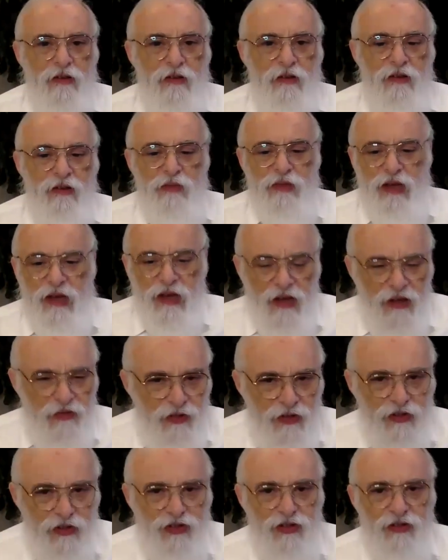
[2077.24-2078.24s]
and
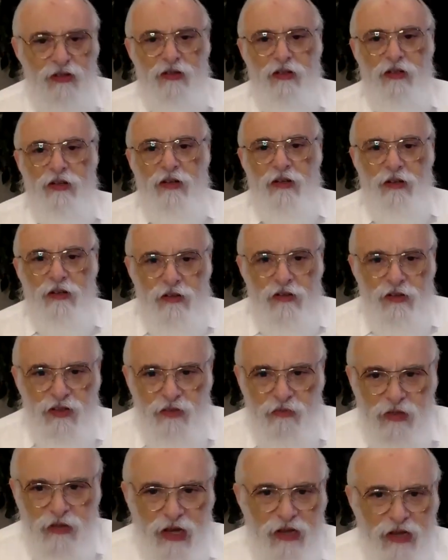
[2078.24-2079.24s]
behavior
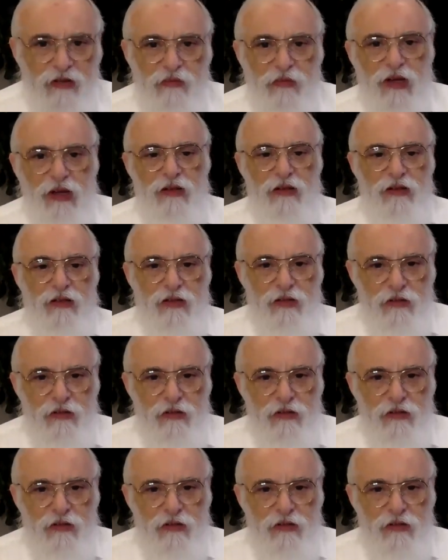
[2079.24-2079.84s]
should be animated